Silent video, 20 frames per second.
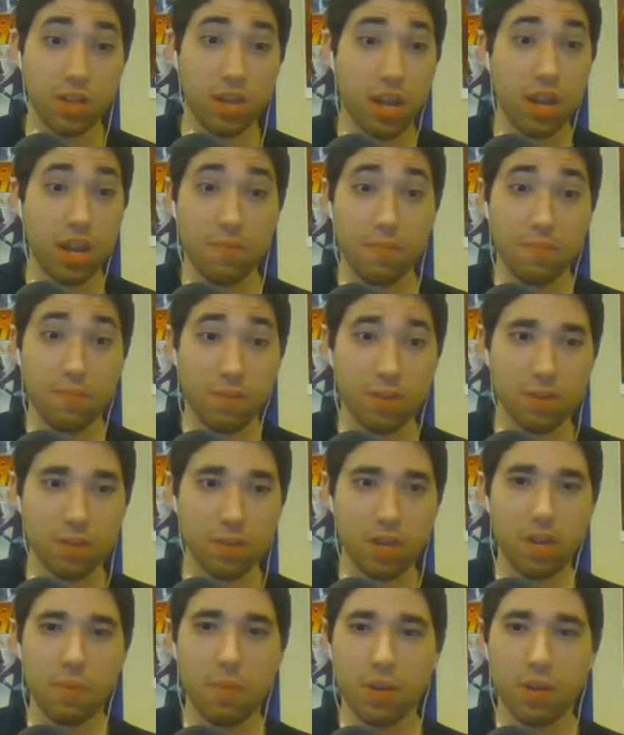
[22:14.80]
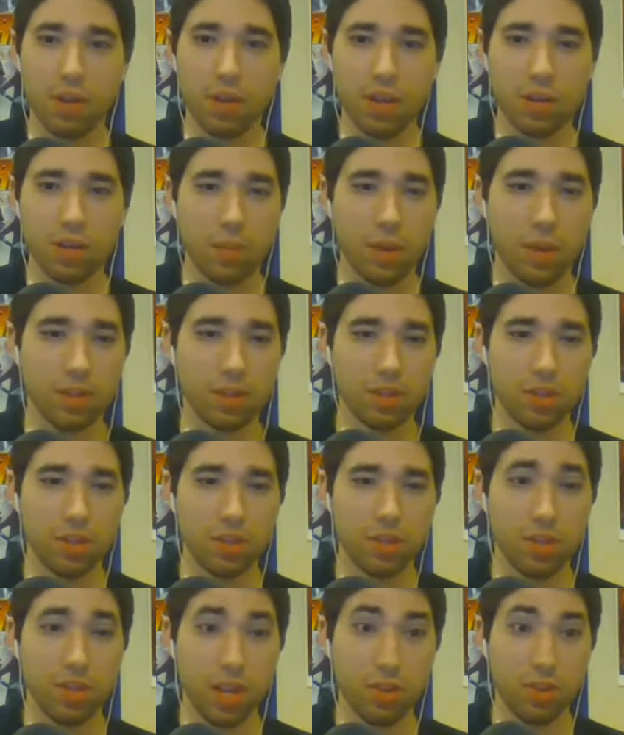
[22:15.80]
I had fun talking about King of the
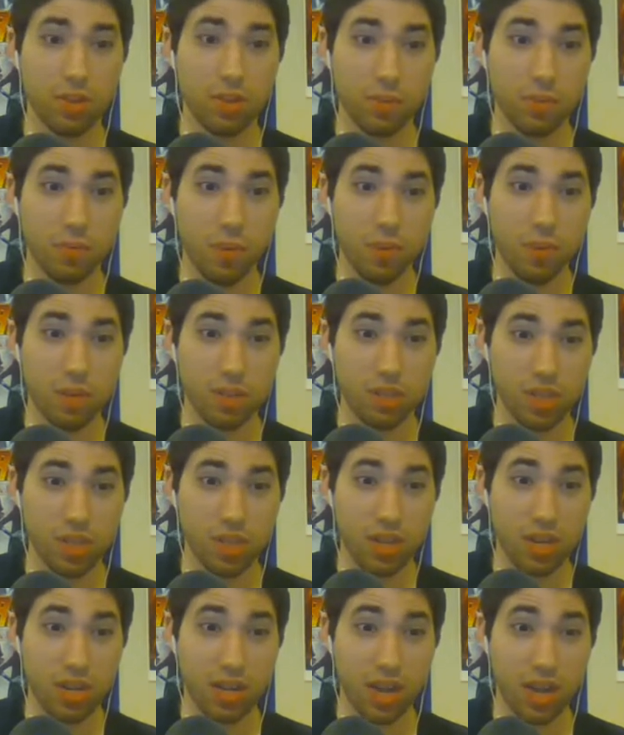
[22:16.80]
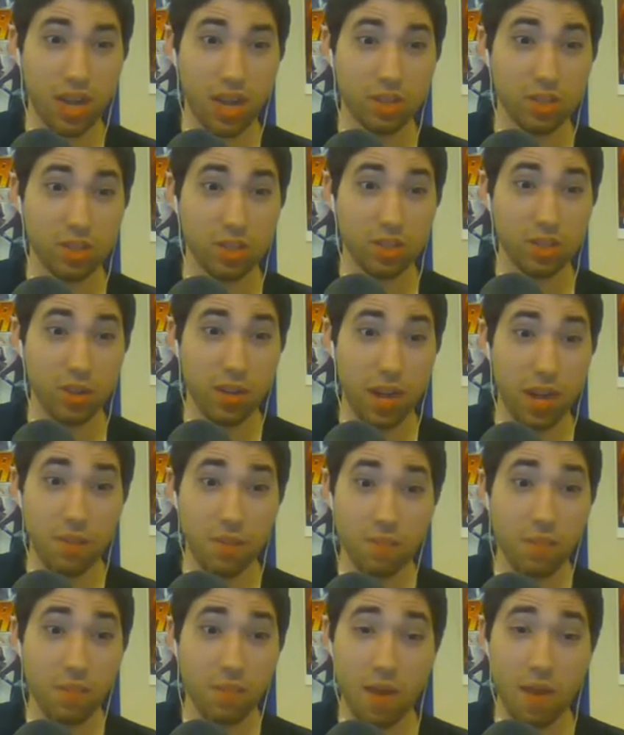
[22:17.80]
Monsters, and I look forward to seeing it again. So
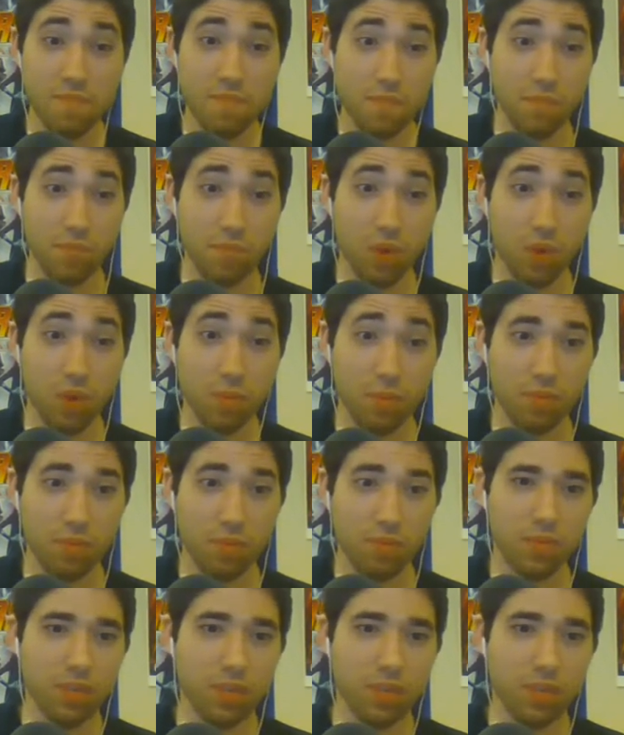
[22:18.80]
I've one more.